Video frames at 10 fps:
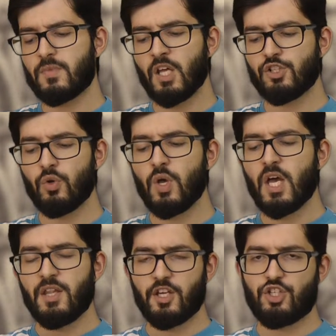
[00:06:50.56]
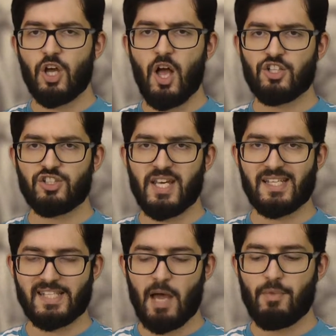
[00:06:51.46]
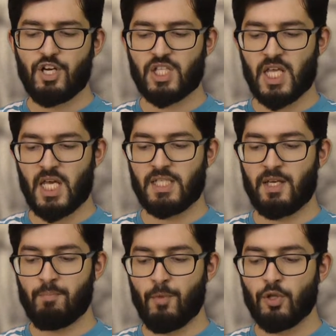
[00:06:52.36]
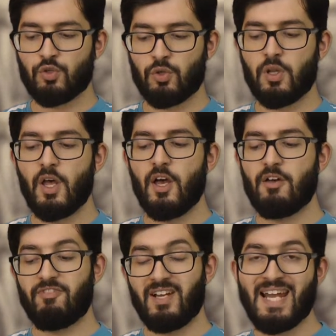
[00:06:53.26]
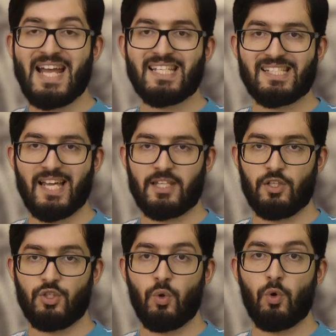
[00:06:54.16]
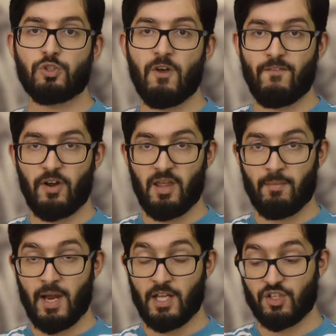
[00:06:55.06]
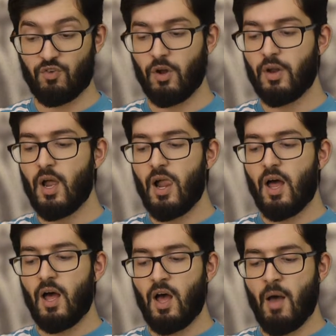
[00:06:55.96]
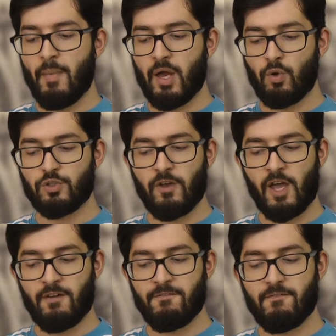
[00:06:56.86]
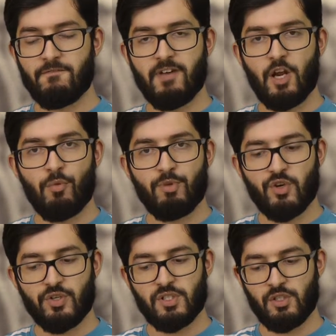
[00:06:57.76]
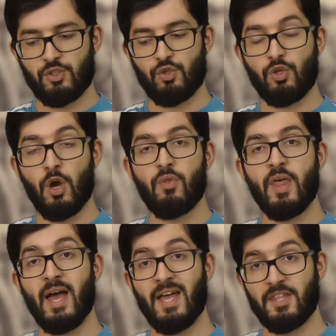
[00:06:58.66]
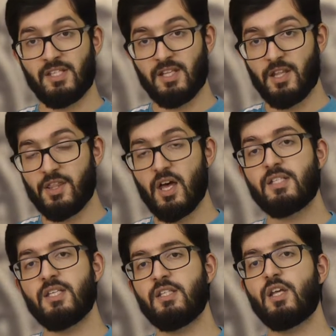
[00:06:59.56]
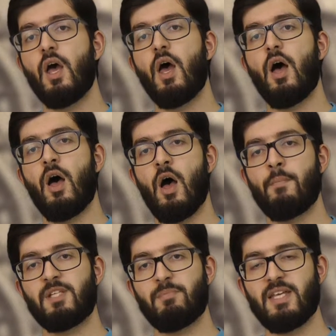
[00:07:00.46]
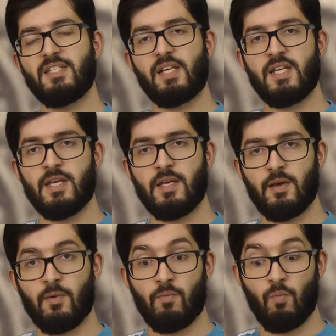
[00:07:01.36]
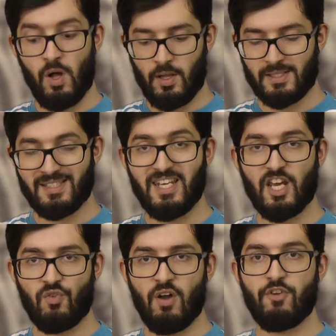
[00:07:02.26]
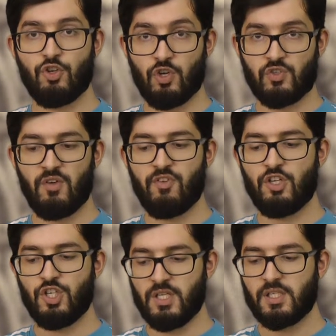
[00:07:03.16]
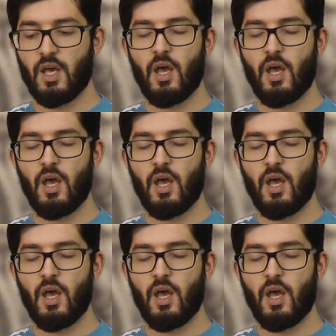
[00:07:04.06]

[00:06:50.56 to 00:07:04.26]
And so the church they established there is a model for later settlers who also follow them later on, and also kind of fellow Puritans who go there in the 30s to basically, seeking refuge or as refugees